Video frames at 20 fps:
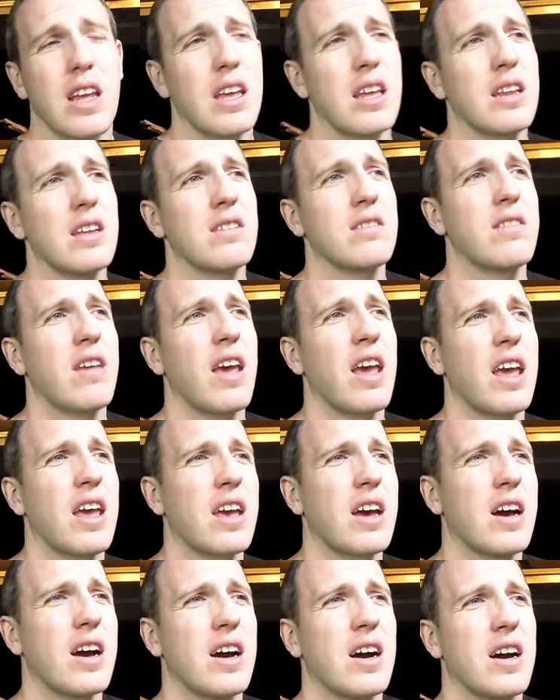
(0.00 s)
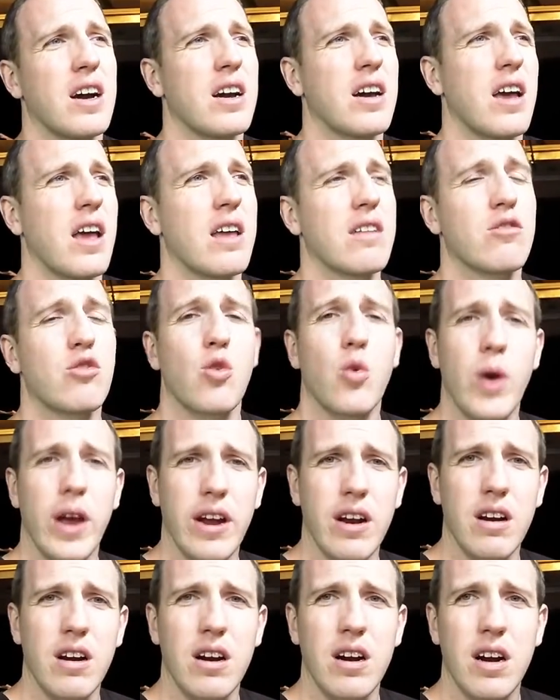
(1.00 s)
It's
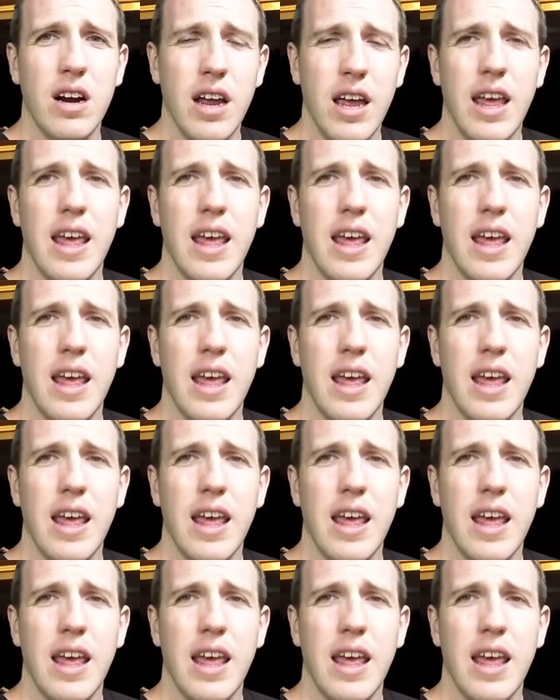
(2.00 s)
quicker,